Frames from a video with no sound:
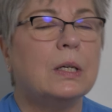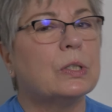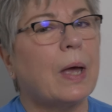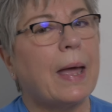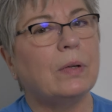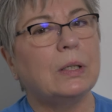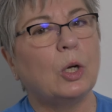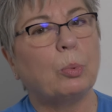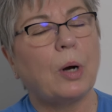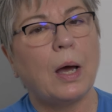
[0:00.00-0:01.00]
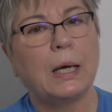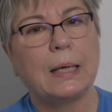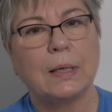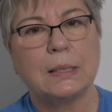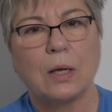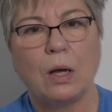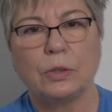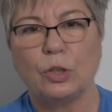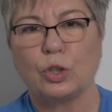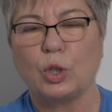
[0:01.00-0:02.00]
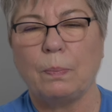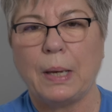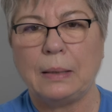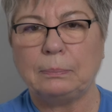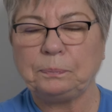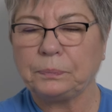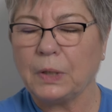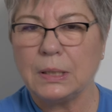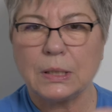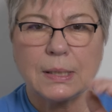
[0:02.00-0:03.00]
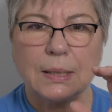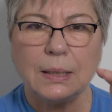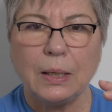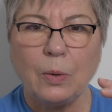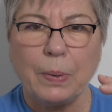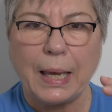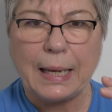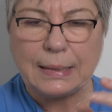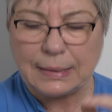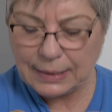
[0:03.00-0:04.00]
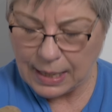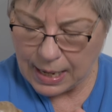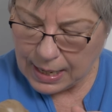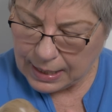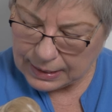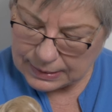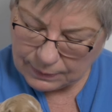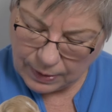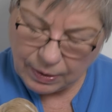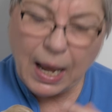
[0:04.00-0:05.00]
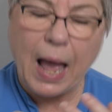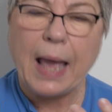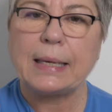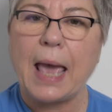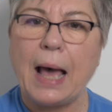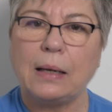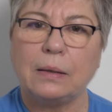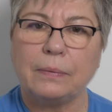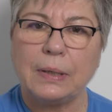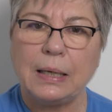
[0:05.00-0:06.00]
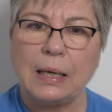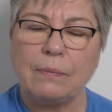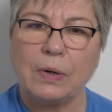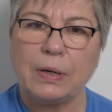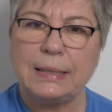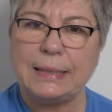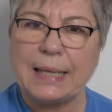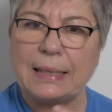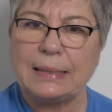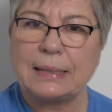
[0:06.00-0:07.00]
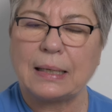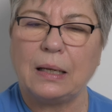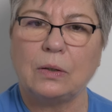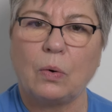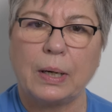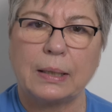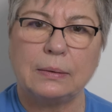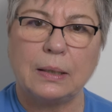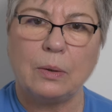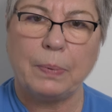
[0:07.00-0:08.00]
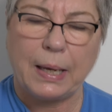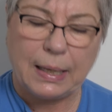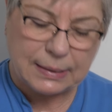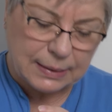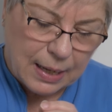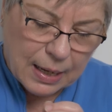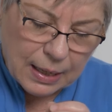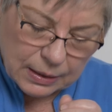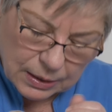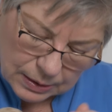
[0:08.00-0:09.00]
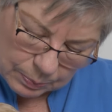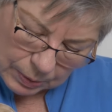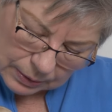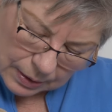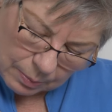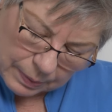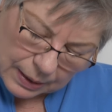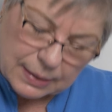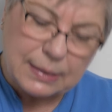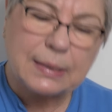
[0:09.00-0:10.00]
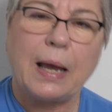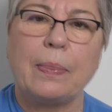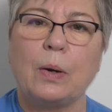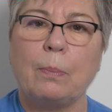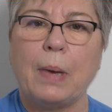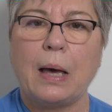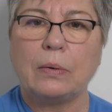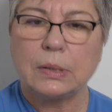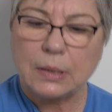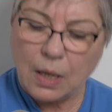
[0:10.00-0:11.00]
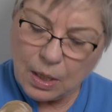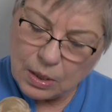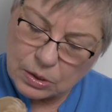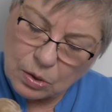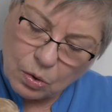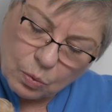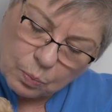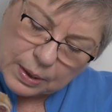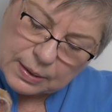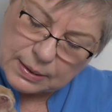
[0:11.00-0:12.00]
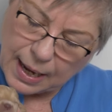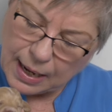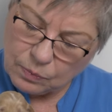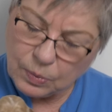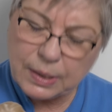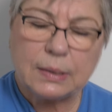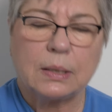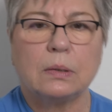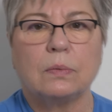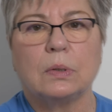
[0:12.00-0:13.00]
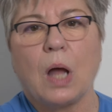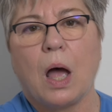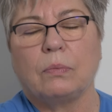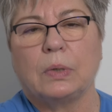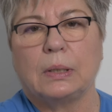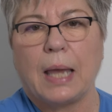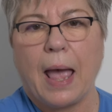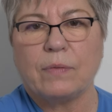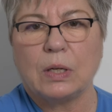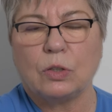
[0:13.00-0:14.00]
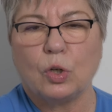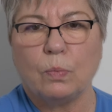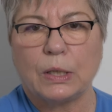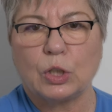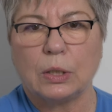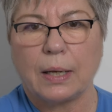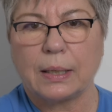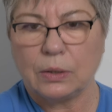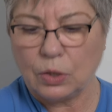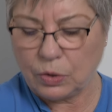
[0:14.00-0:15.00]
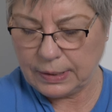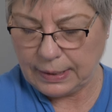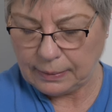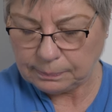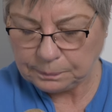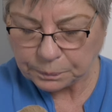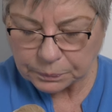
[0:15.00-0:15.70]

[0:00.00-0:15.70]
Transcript: So I have a little product that's called NurtureMate. It's just a little paste. It's a very high calorie, very dense caloric little paste. And you just put a little bit inside their mouths. So when Tan was not really having too much luck at nursing,